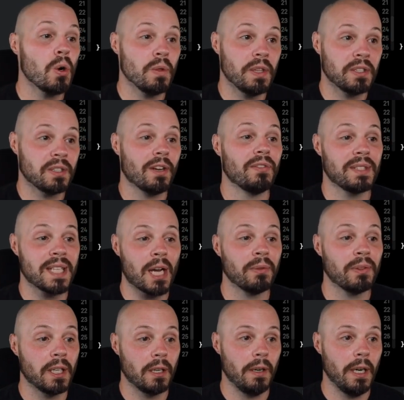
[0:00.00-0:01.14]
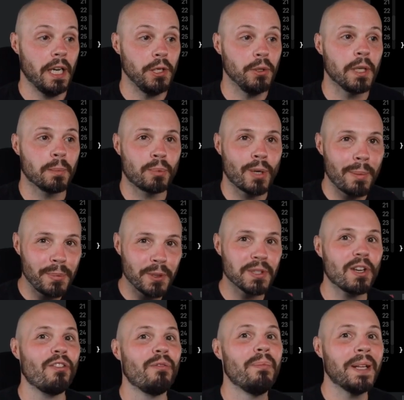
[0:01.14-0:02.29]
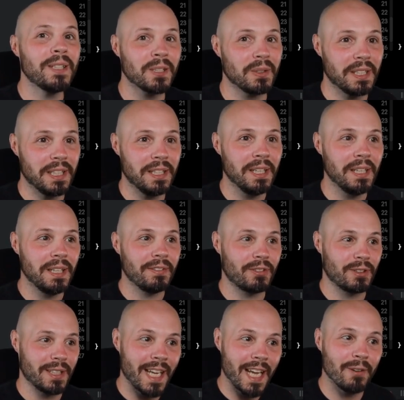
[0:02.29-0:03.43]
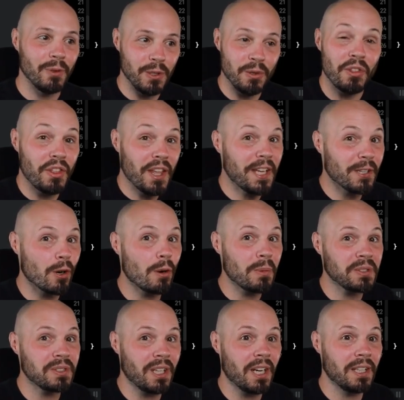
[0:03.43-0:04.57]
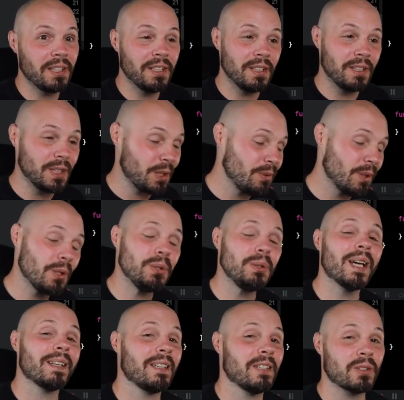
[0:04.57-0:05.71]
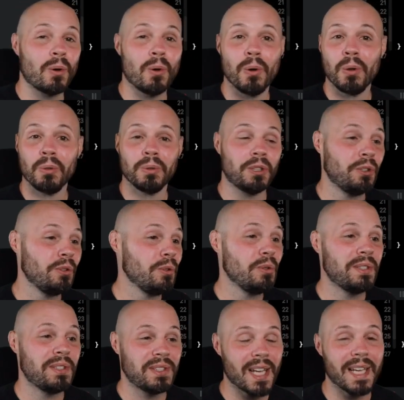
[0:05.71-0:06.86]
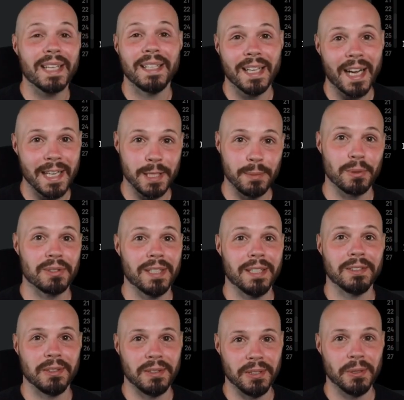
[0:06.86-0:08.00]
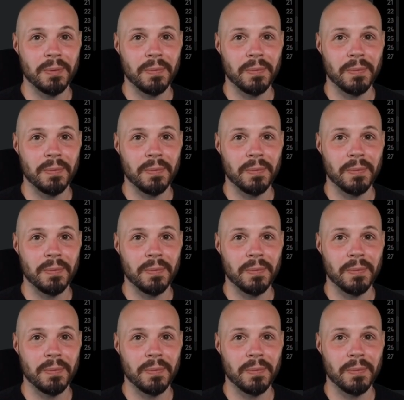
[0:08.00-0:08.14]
this stuff is out there and you can prep yourself mentally for, again, when you think you're almost done, you got this whole huge second 90% to do.